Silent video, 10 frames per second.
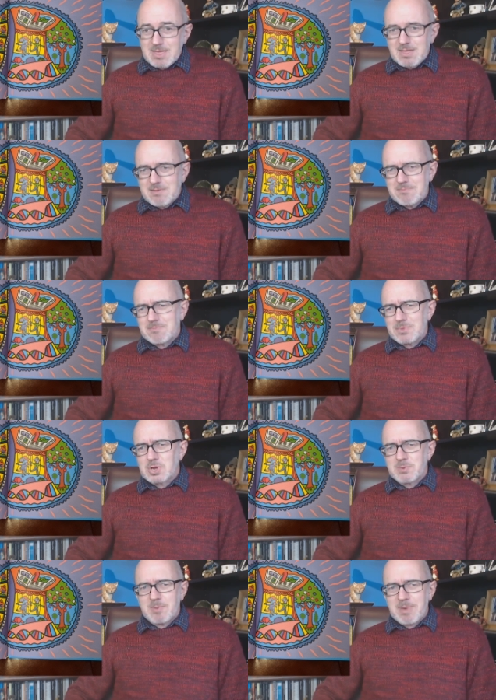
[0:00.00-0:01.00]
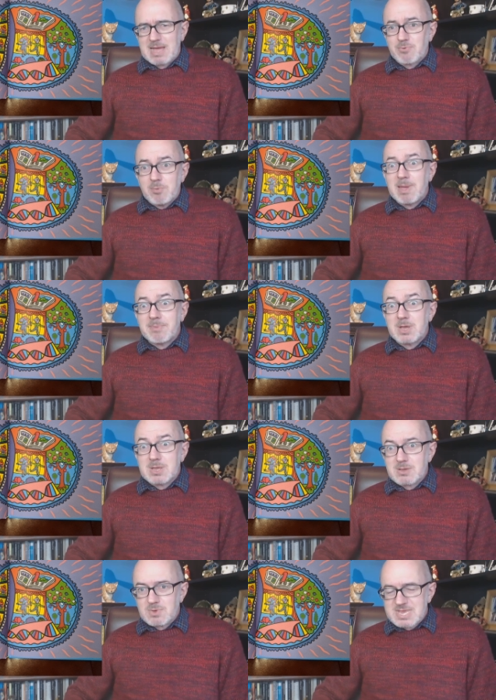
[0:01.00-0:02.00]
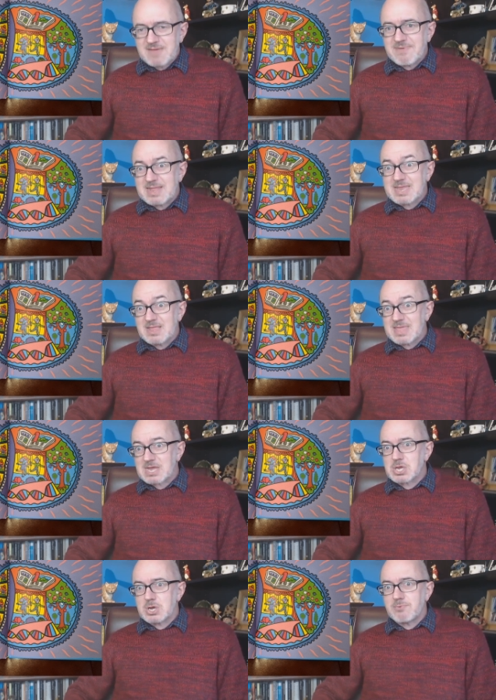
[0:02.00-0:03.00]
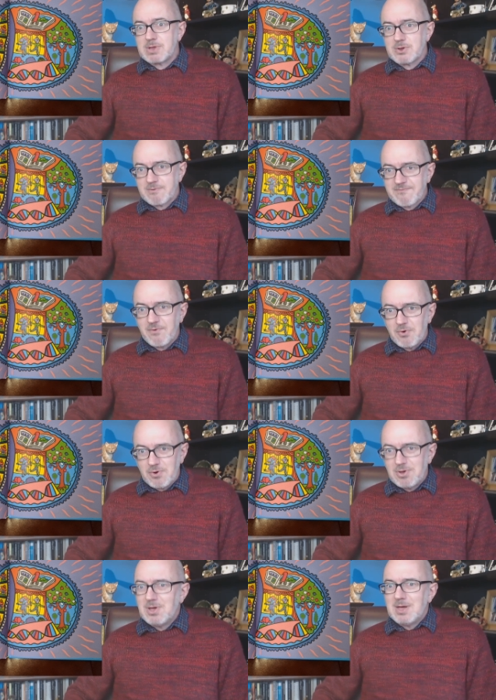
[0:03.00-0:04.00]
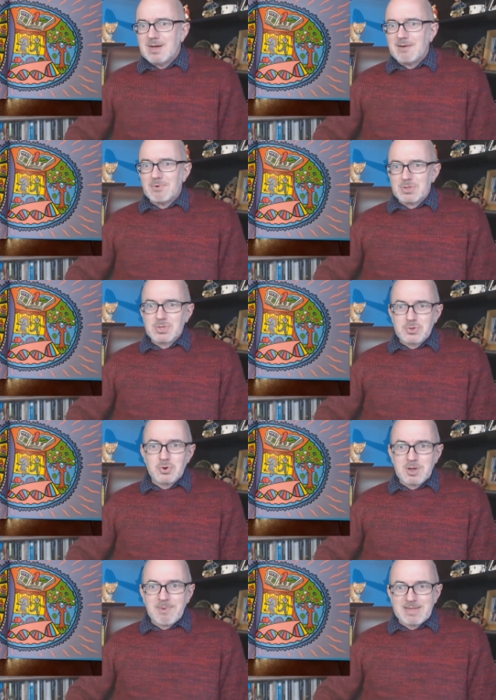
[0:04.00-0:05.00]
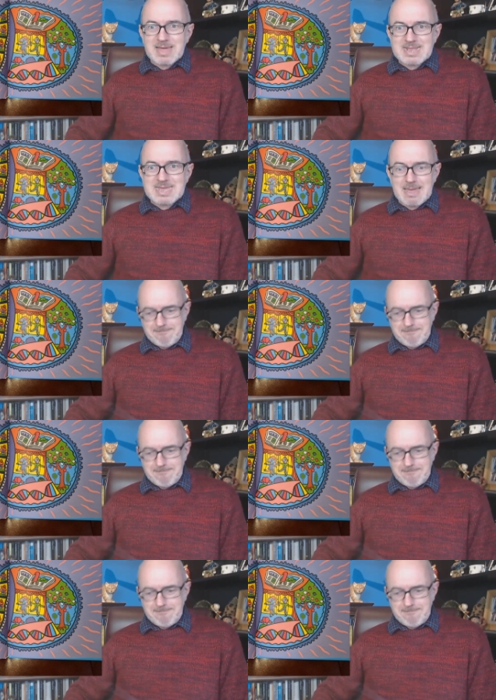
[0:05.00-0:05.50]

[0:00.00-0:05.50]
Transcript: Looking a bit blank. Well, maybe save that until next year when you're 4, and we'll talk about that again.